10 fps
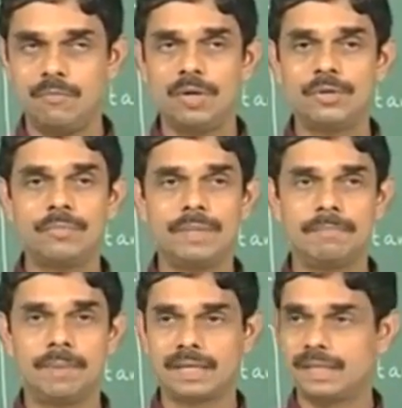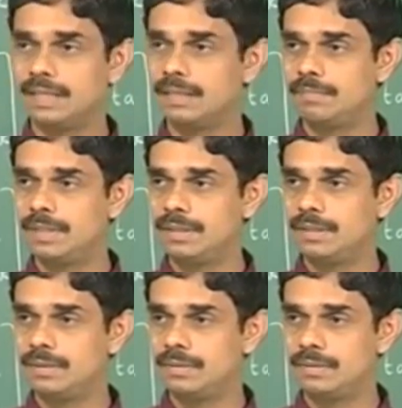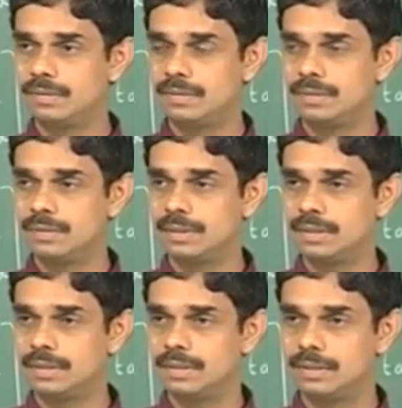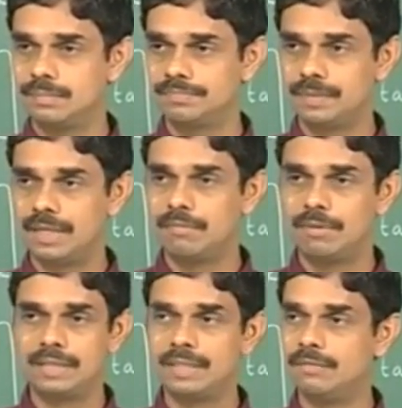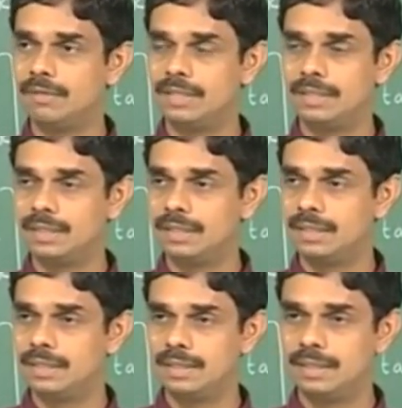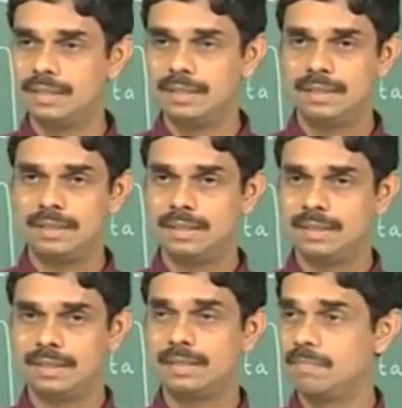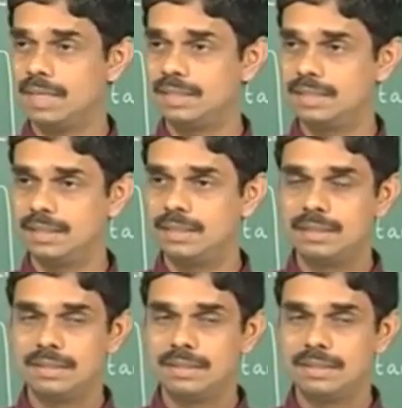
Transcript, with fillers: what would be the practical means to um, have attenuation in a uh, combustor.